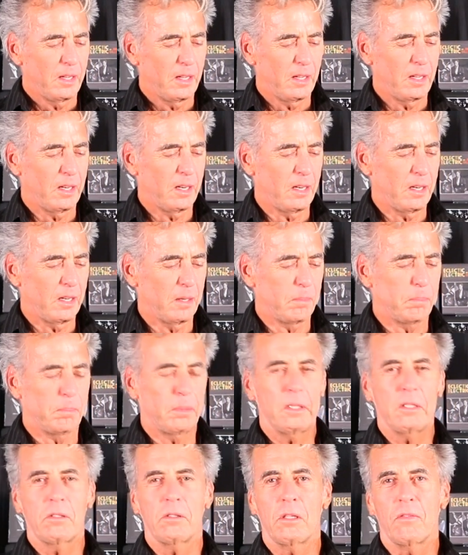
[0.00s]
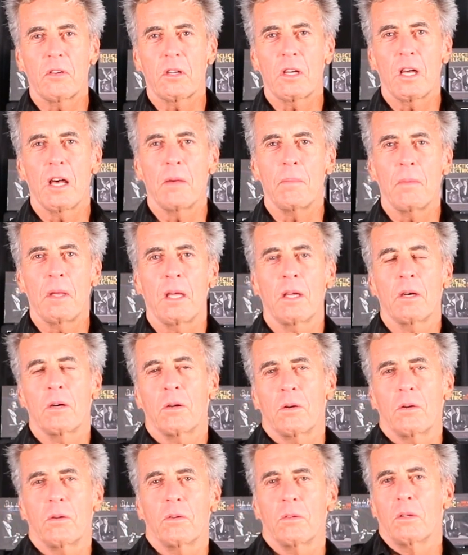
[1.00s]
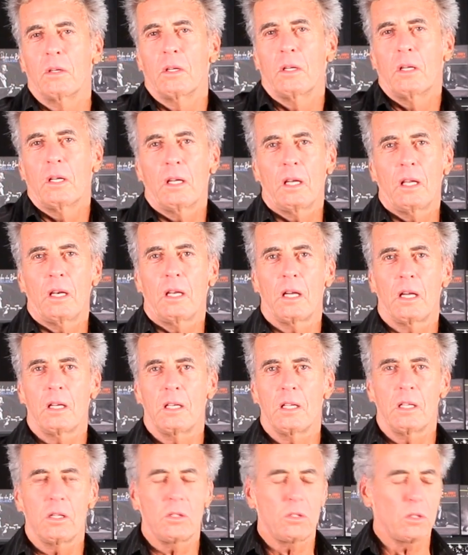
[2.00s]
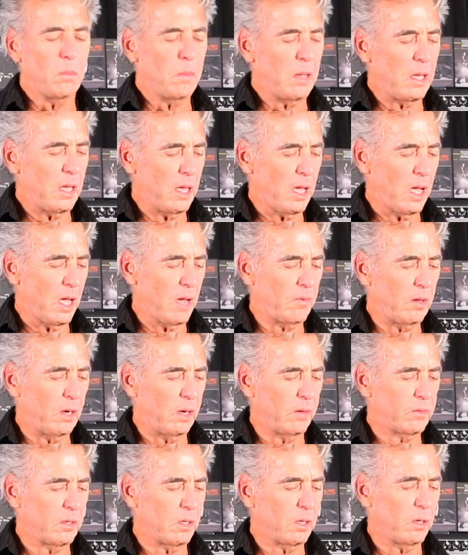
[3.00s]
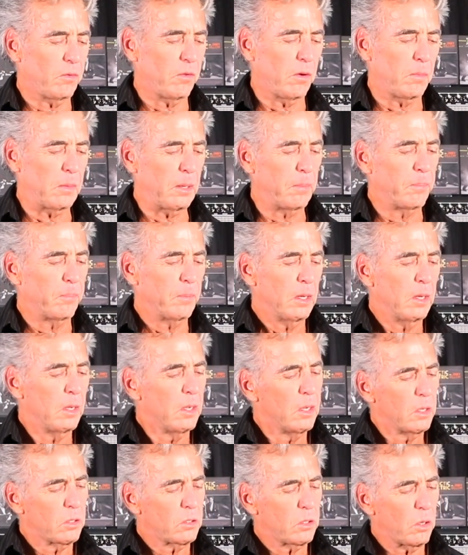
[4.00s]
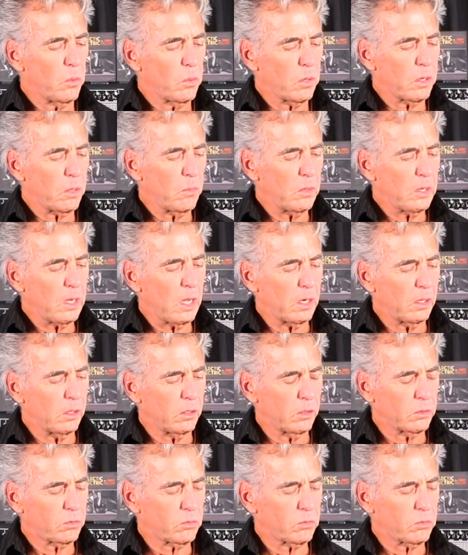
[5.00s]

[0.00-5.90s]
And uh, please leave a comment or any ideas you may have. I'd love to hear from you. So we we got a little